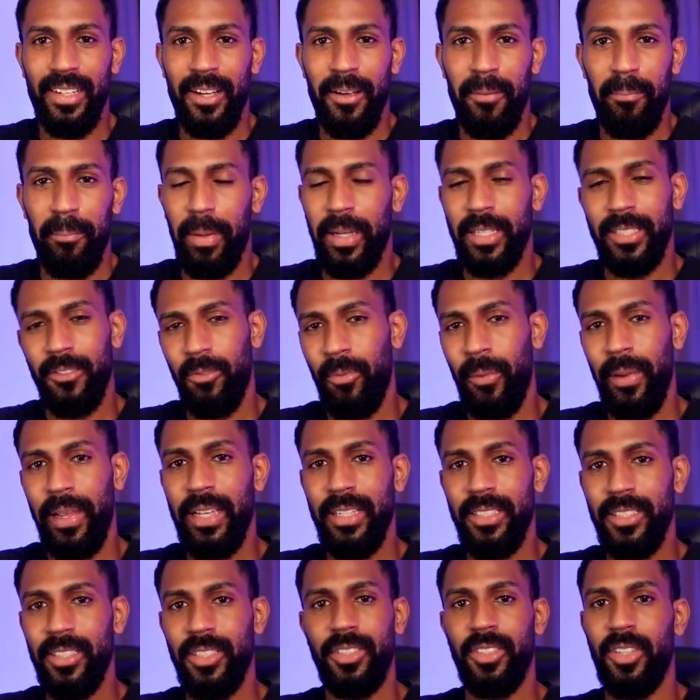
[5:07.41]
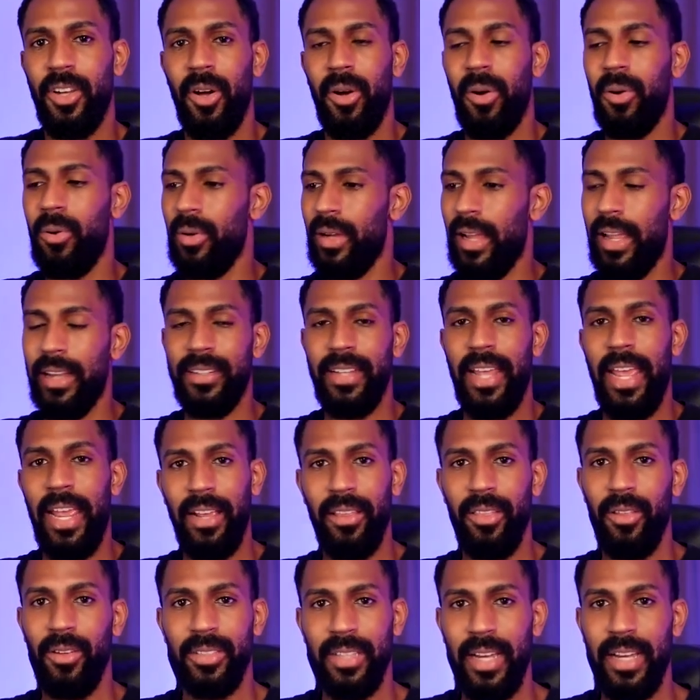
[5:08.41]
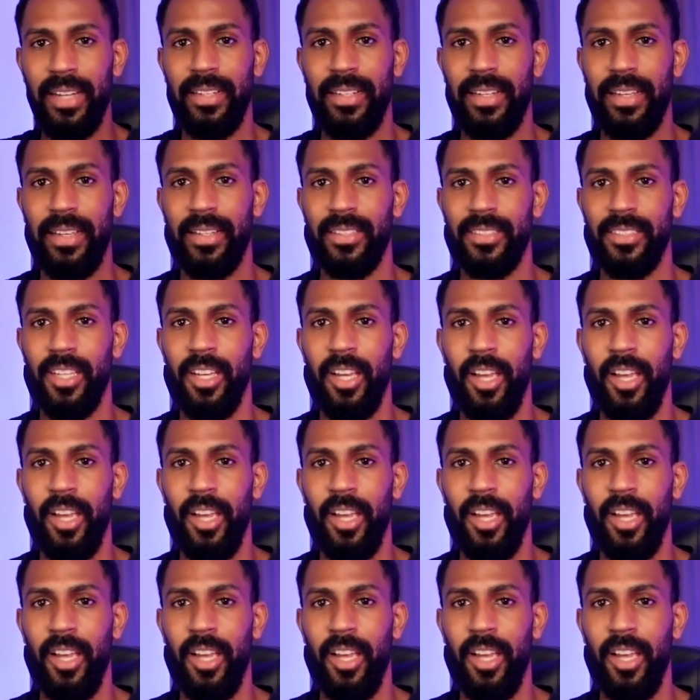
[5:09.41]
Because if we can just go and take those ideas